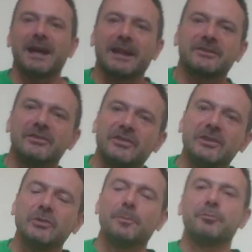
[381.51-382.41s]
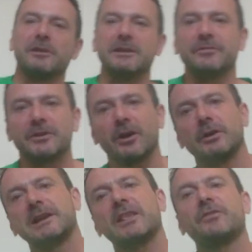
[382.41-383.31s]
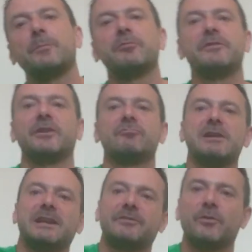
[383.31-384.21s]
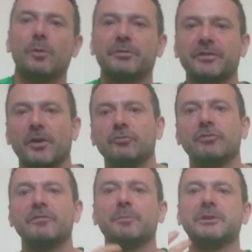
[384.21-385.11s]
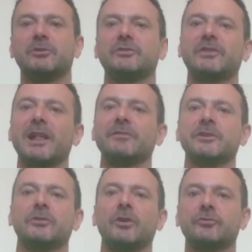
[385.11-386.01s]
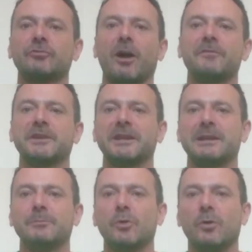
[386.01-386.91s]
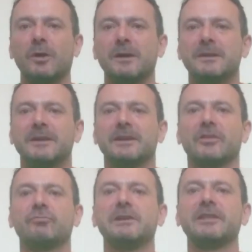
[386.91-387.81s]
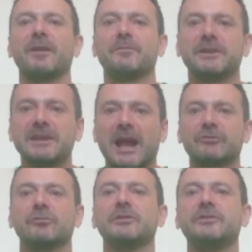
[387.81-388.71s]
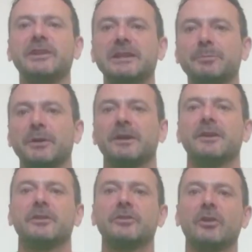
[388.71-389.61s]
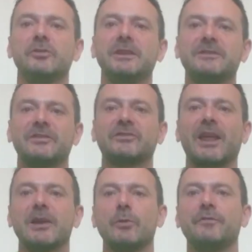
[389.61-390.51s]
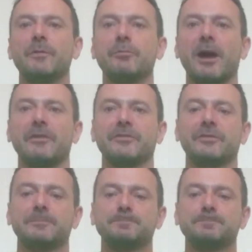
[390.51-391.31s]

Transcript: and continue to breathe, unless the breathing really forms its own rhythm and you can tell that you're not driving it anymore. It's really something natural and deep. You need to stay with the breath.